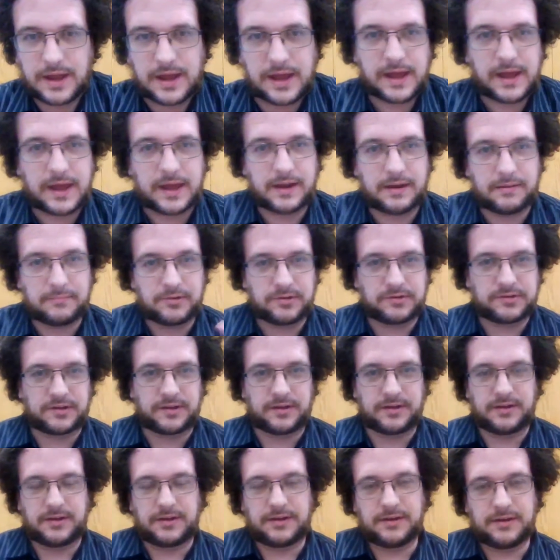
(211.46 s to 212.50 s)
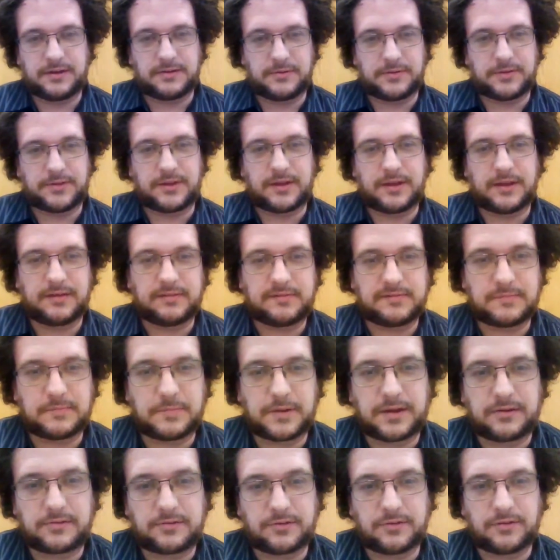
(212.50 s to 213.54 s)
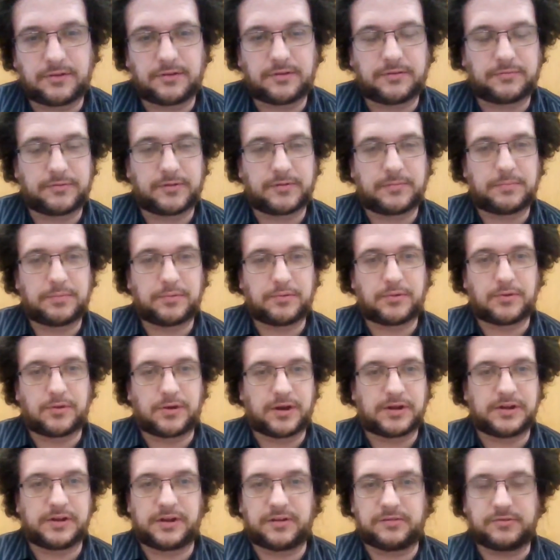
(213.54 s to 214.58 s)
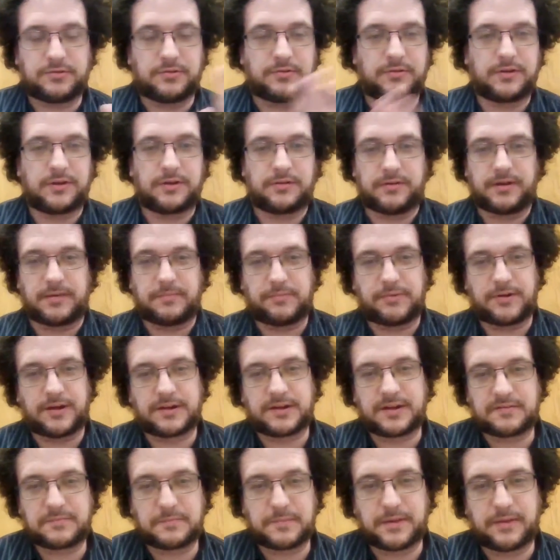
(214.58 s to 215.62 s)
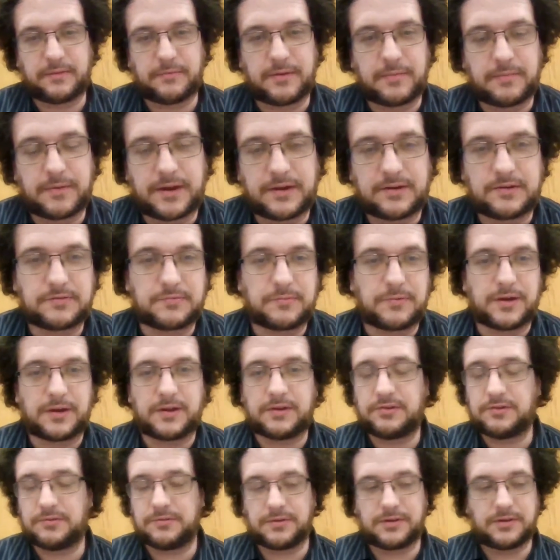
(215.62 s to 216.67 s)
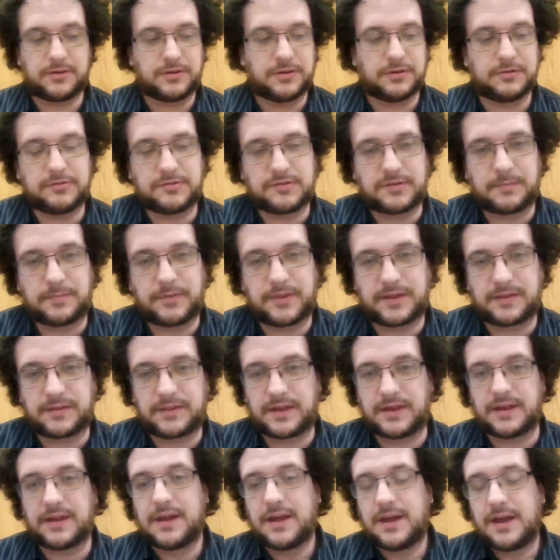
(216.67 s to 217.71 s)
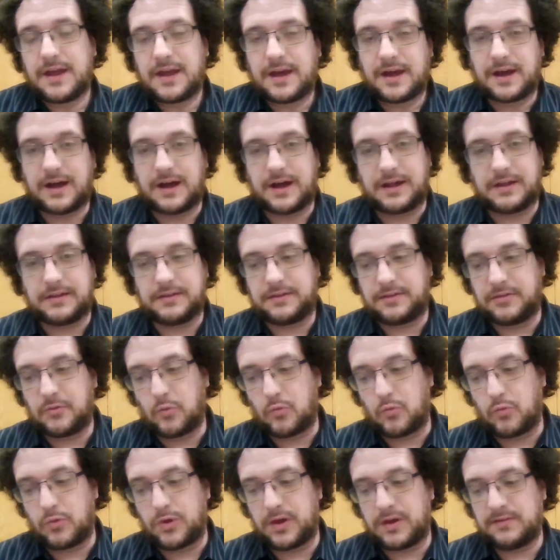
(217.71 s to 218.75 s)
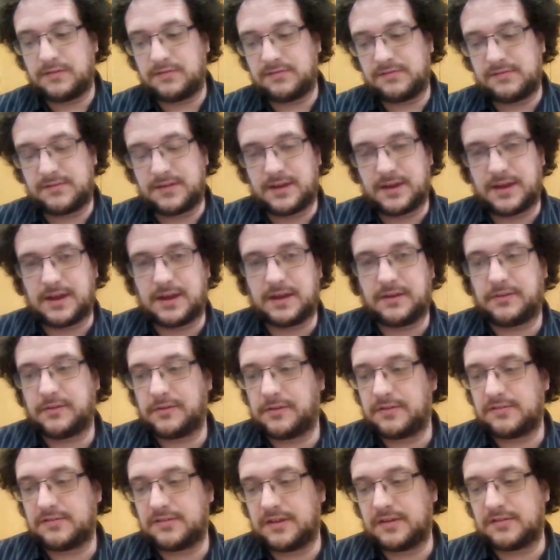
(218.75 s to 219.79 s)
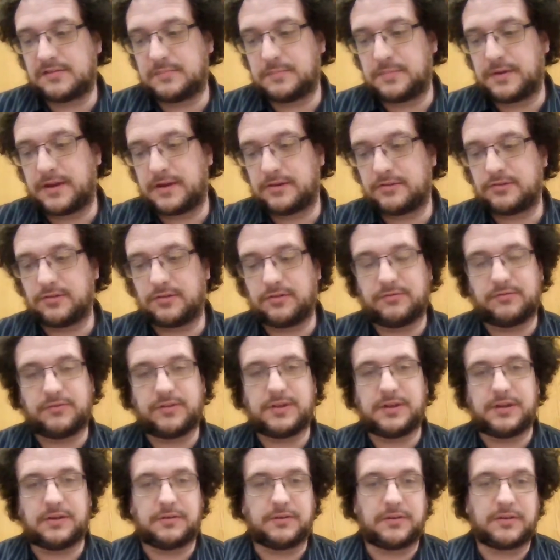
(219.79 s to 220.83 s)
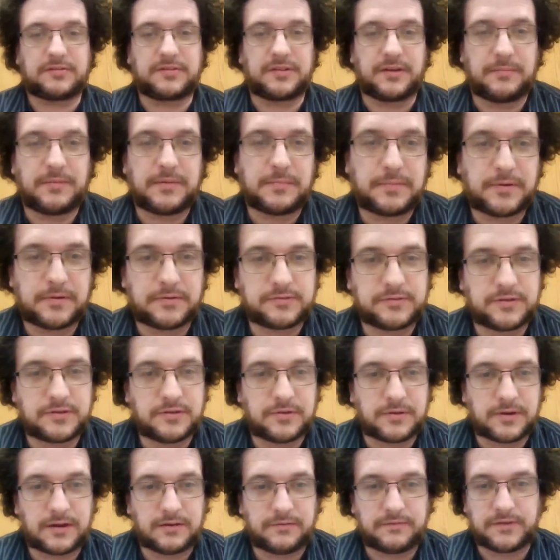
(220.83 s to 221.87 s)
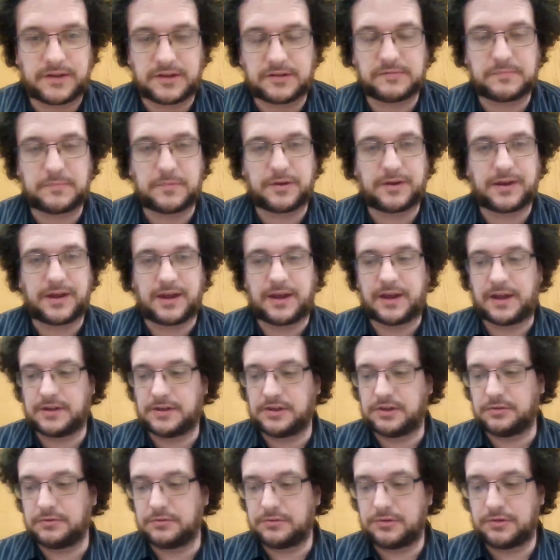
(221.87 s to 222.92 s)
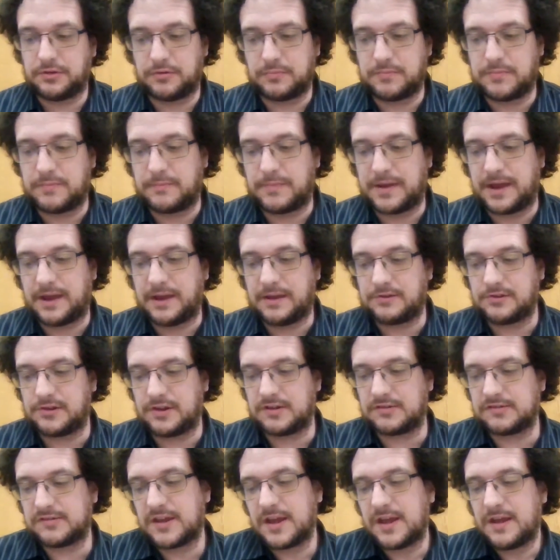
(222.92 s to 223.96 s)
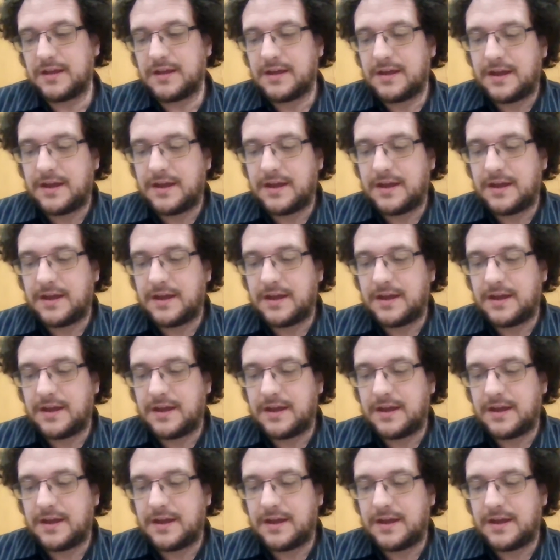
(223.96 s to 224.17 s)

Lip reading: And I'm just coming in here with a special report. You guys are doing a great broadcast, by the way, but I just wanted to include something that on Wednesday, there is a special video that's going to be posted to our Facebook and YouTube pages